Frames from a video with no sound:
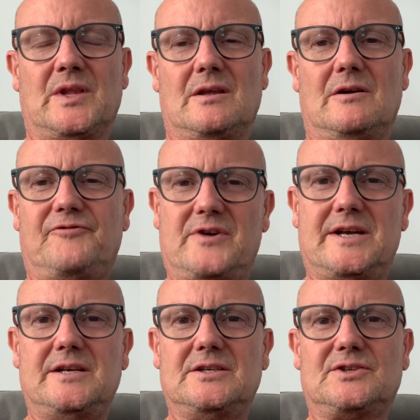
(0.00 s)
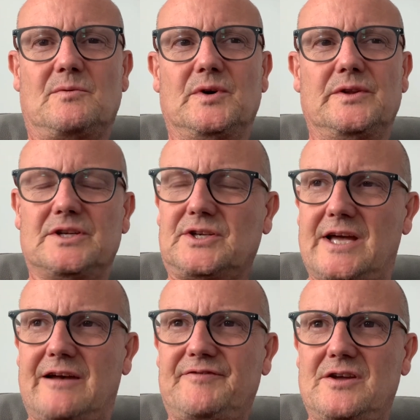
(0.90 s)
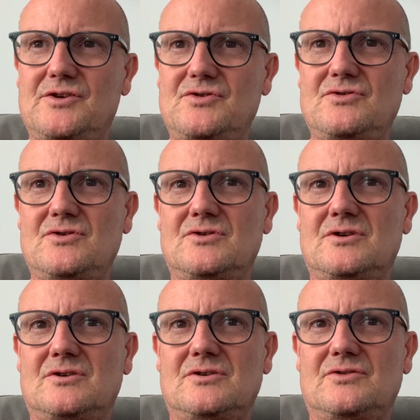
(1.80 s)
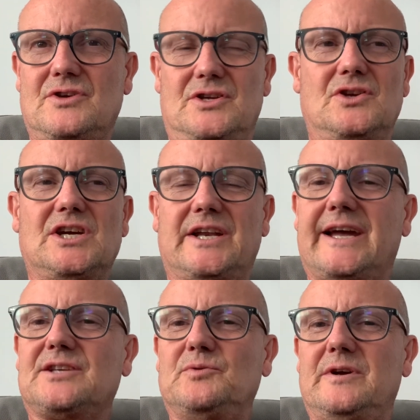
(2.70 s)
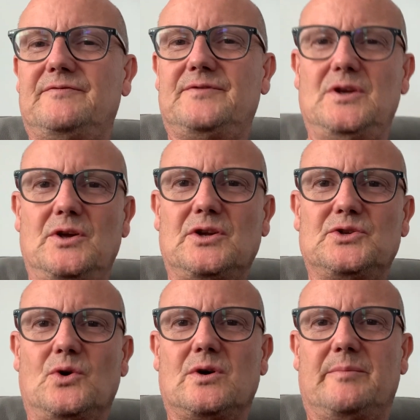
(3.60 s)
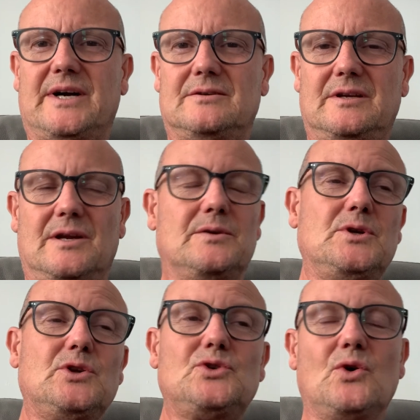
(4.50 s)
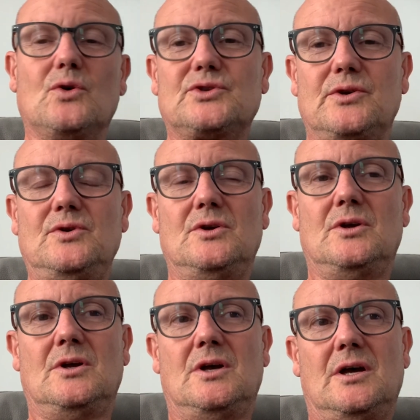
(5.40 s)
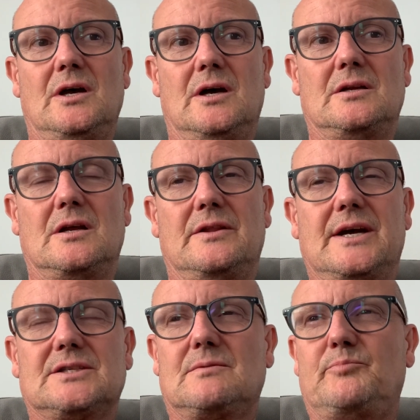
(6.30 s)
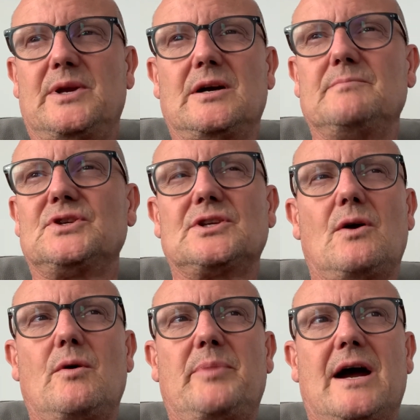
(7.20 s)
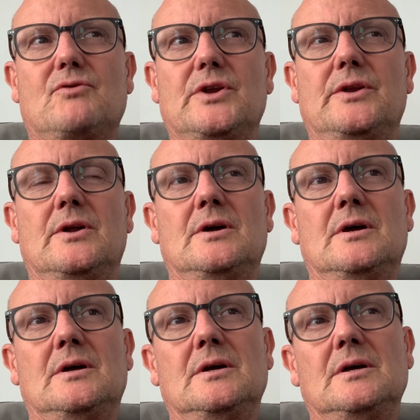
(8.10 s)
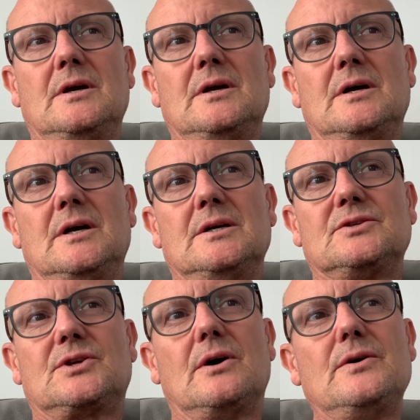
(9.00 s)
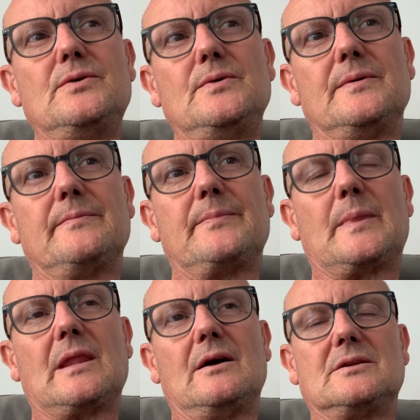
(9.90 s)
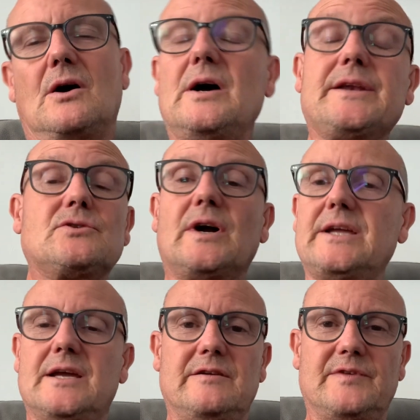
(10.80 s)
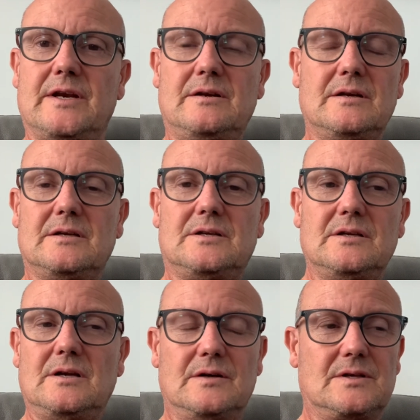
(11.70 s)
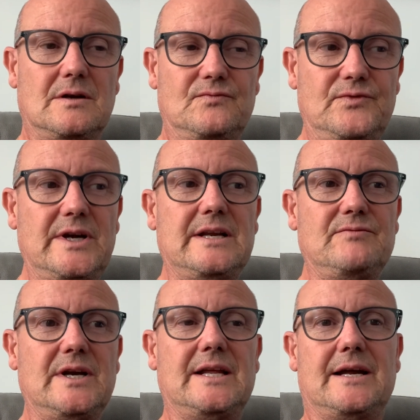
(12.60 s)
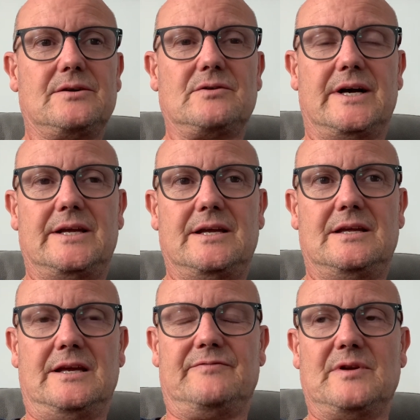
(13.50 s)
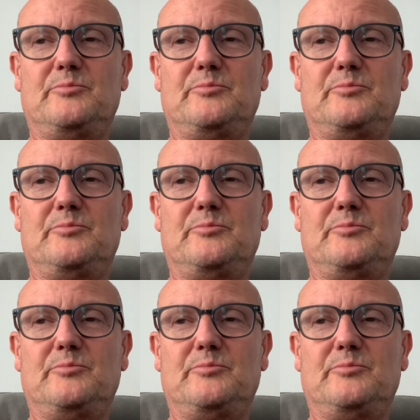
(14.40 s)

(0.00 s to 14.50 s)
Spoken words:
A friend is someone that's there for you, that you connect with, that you can talk about, you know, you can talk to, and that's become so apparent. So I had a great evening. I really, really had a great evening.